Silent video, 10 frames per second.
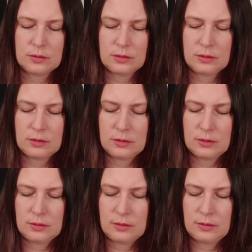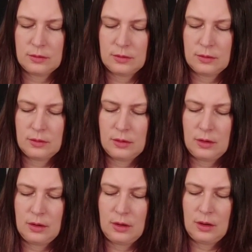
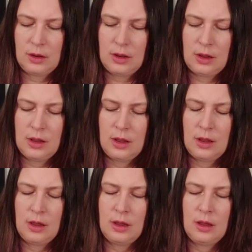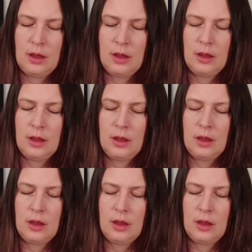No one is speaking in this clip.